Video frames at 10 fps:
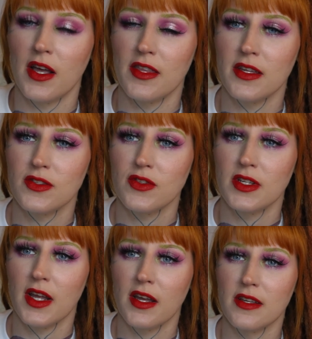I think it's really
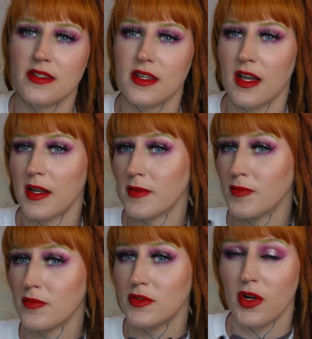nice. I
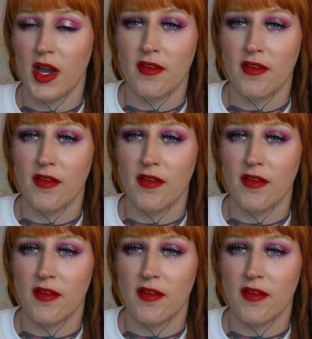don't